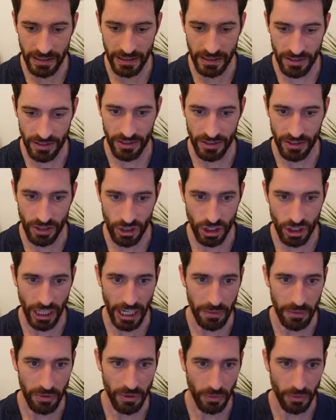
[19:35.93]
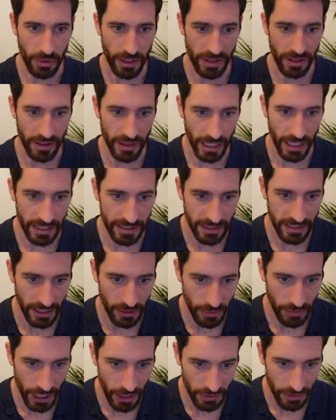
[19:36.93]
this shape with
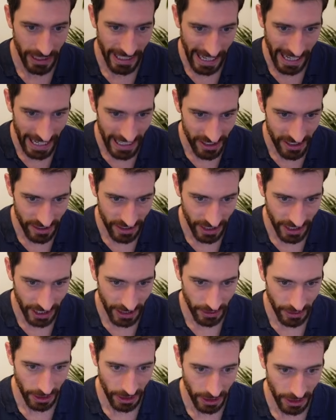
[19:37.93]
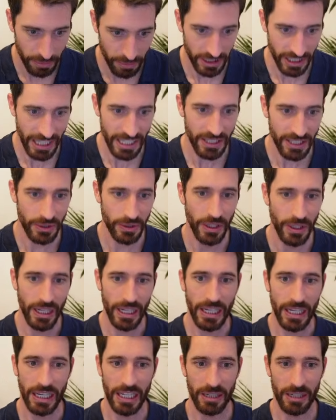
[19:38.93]
nicely rounded edges here on the potato
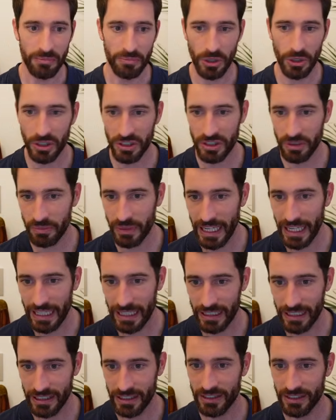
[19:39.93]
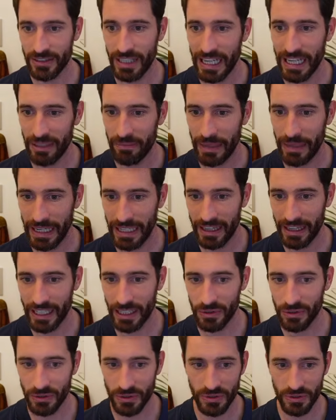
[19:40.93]
brought the drag back
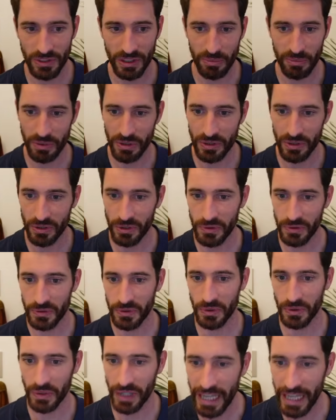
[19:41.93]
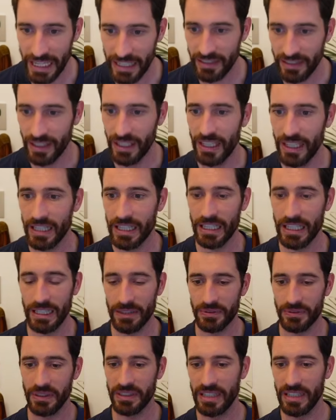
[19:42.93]
down to 0.24.
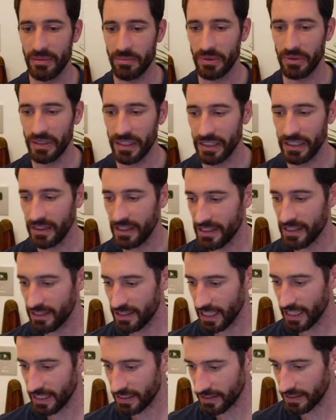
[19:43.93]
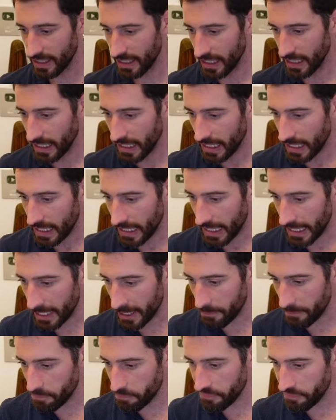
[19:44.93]
0.48, for example, in this case.
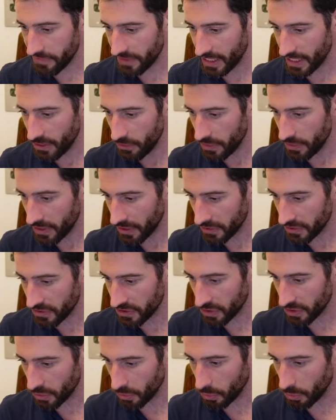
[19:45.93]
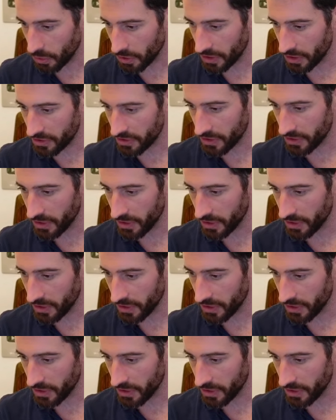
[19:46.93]
Then we also worked